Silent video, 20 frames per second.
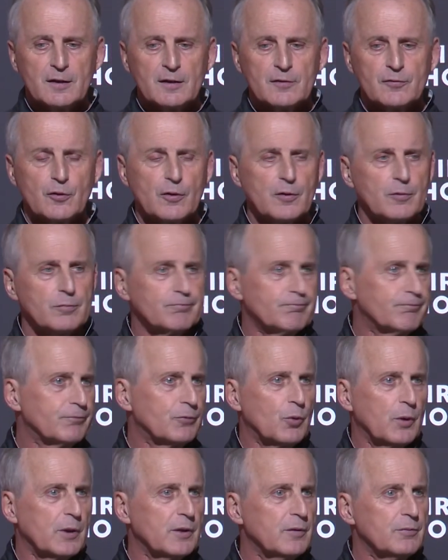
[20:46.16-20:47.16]
for
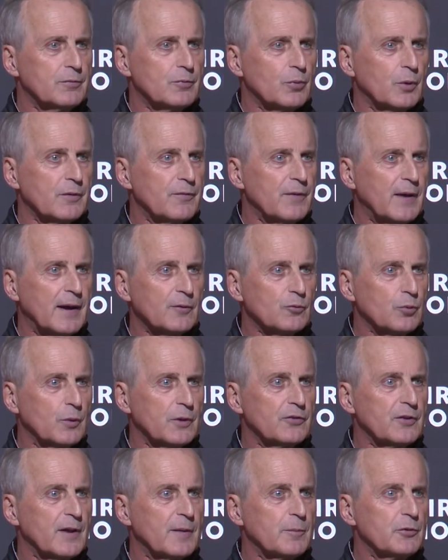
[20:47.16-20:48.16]
20, 25,
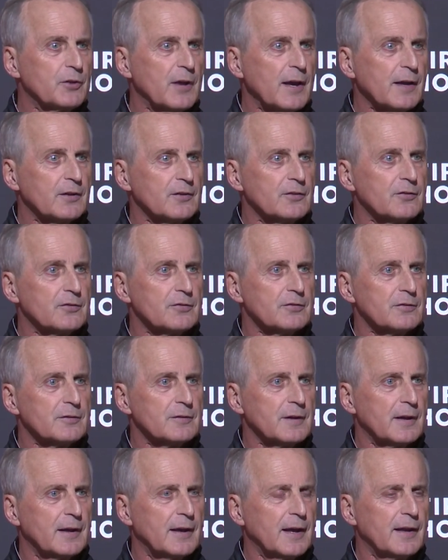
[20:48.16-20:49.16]
27 seconds
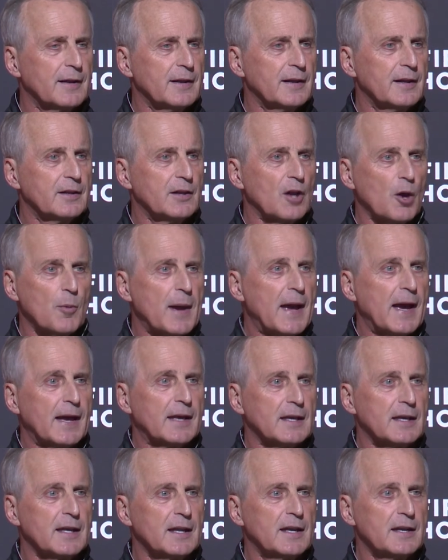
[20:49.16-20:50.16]
and then go
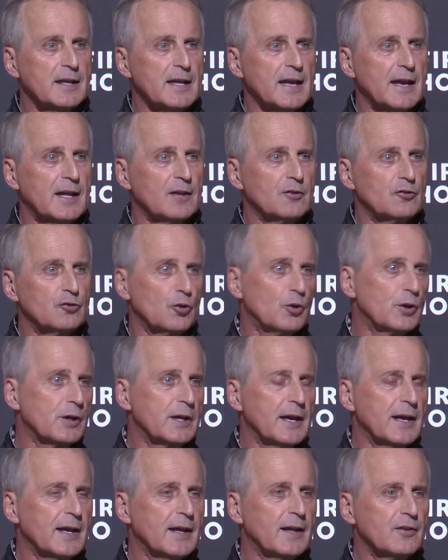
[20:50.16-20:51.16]
back and get it again, shoot
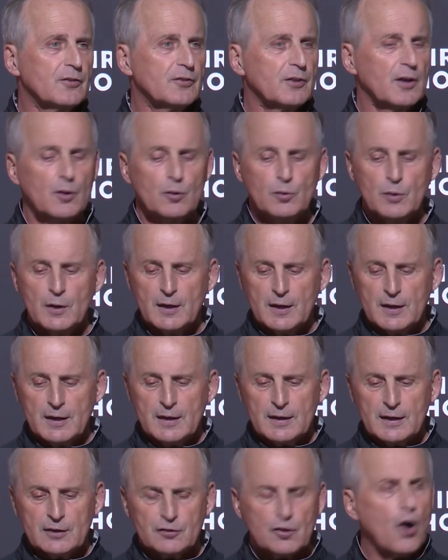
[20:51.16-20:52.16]
again. So
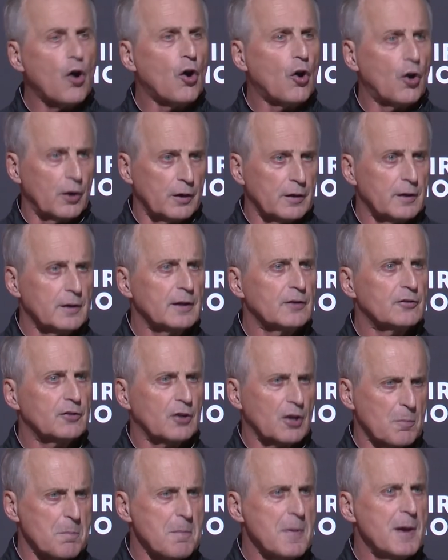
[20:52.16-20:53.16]
it's hard. It's a
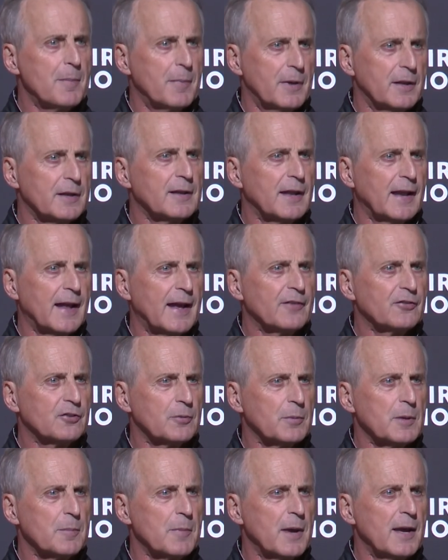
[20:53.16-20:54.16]
commitment that has
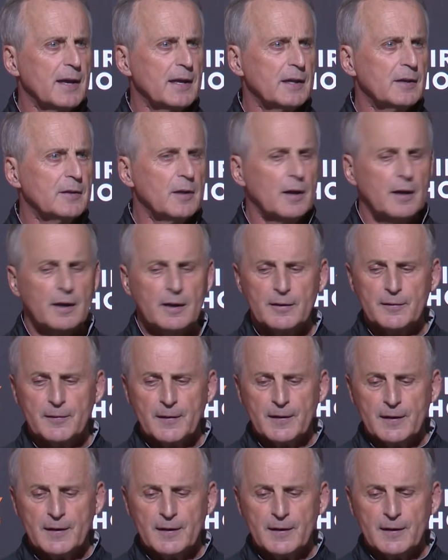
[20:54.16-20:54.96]
to be made uh,